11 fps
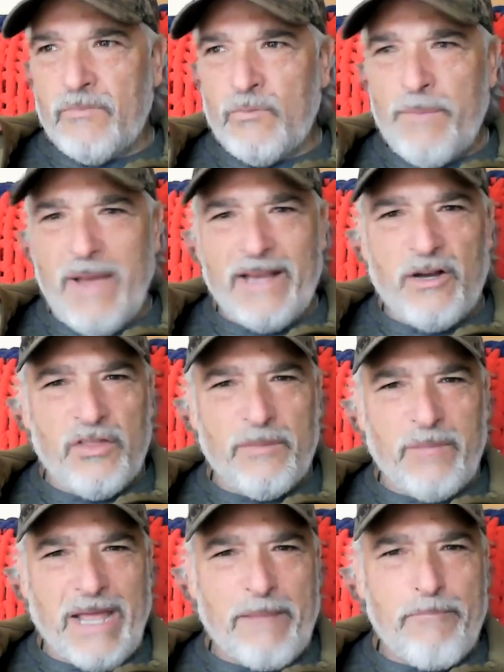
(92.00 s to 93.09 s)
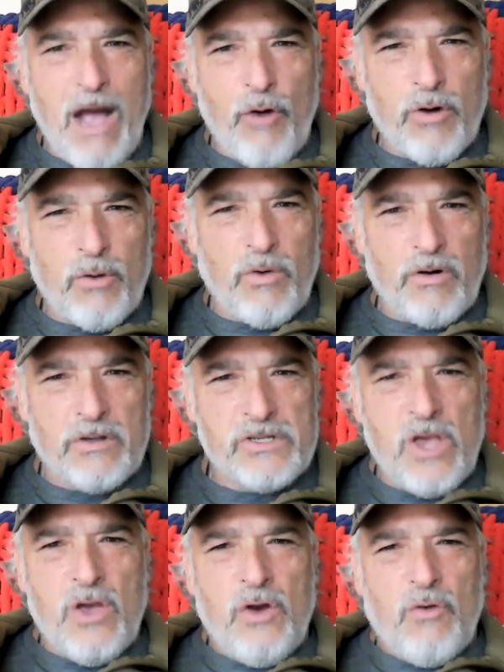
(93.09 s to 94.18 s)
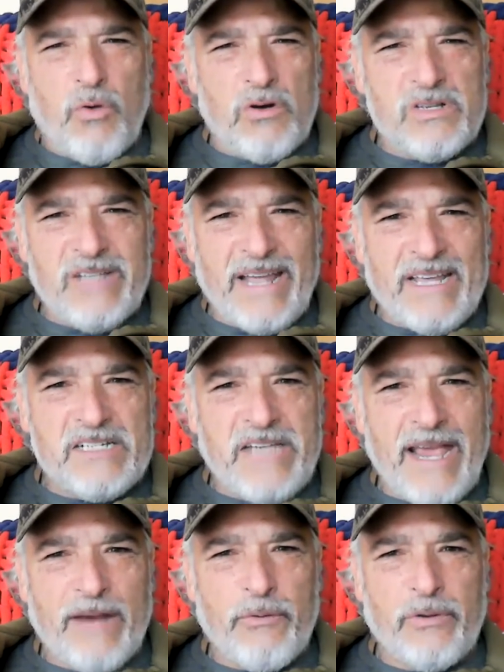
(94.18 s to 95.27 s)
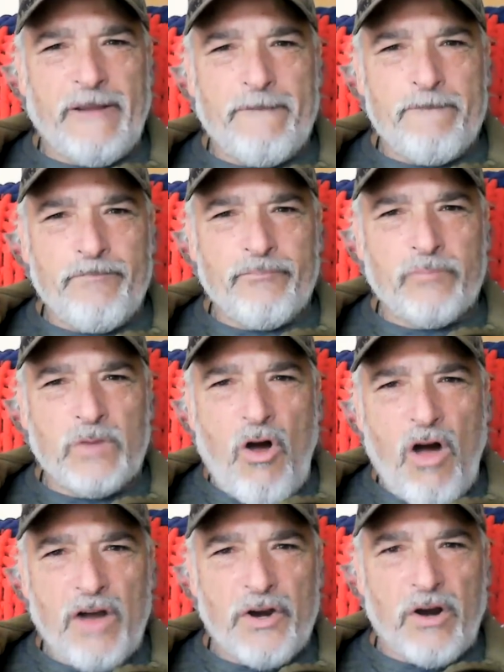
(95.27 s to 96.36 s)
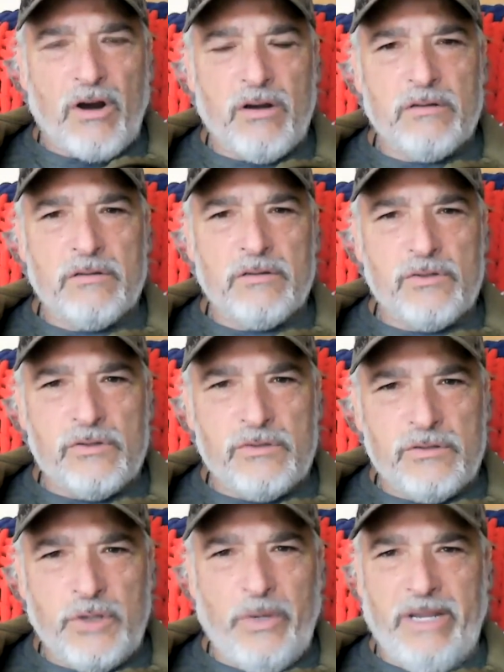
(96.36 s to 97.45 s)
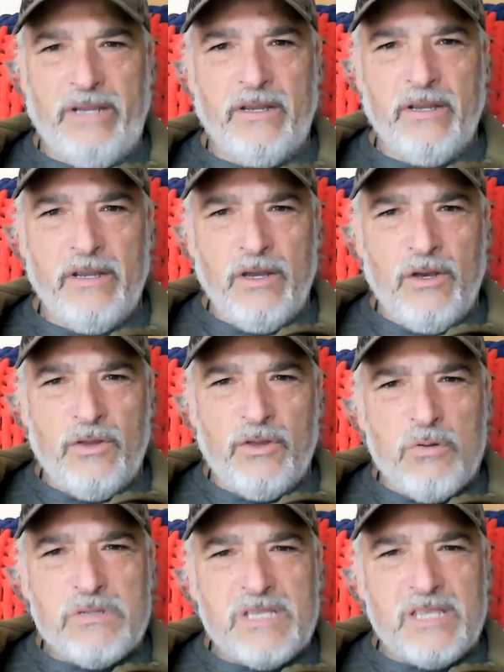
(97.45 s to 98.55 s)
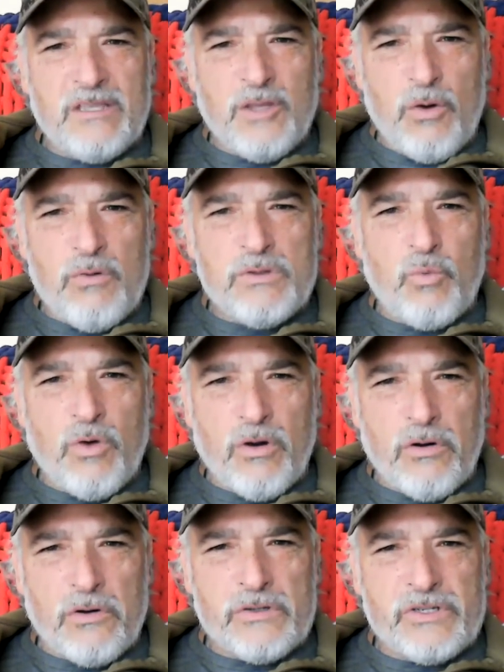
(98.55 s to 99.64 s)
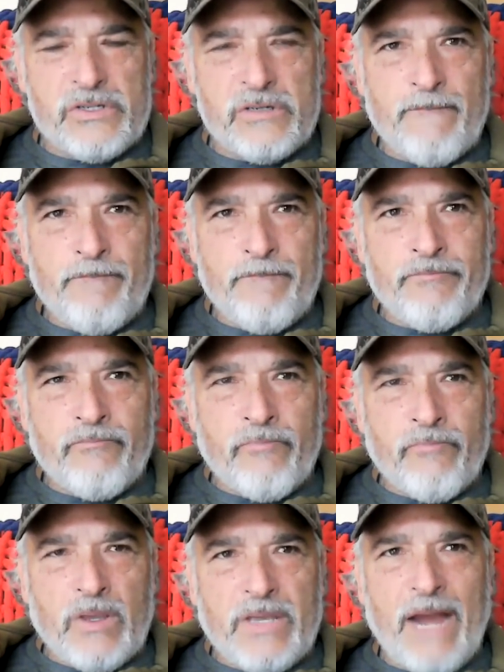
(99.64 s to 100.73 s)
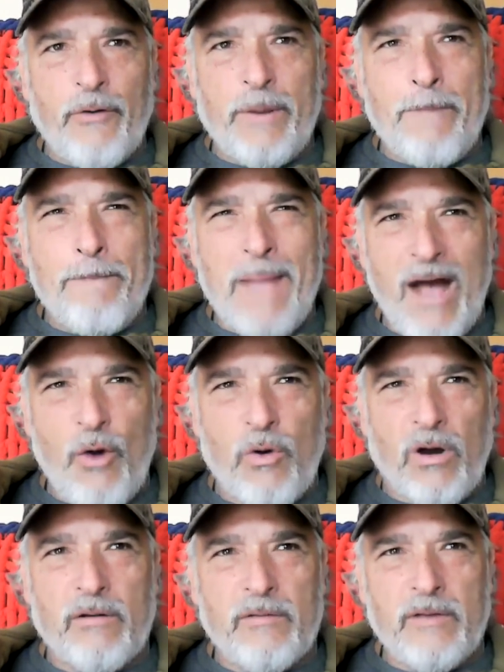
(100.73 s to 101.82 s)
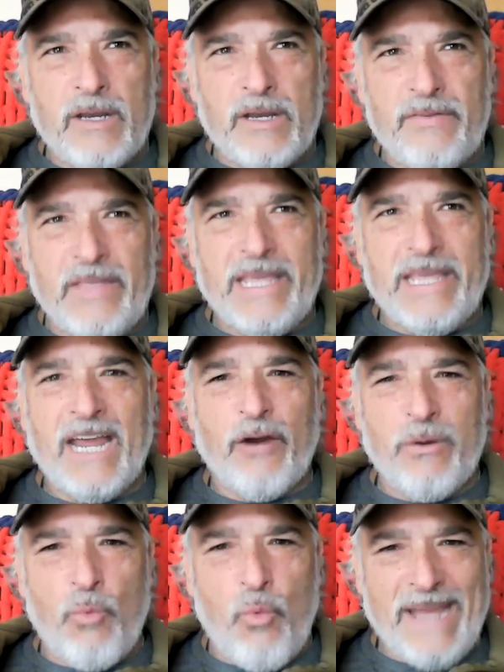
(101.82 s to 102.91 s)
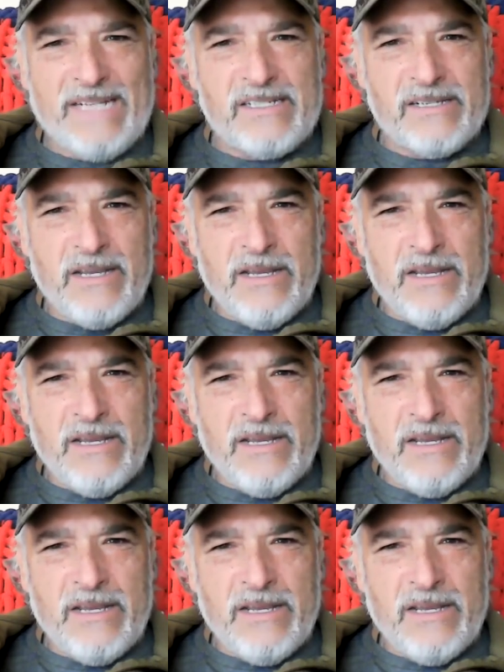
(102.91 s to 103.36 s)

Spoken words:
We might call them like power words, words like integrity, honor, duty. Those words carry power and they carry weight,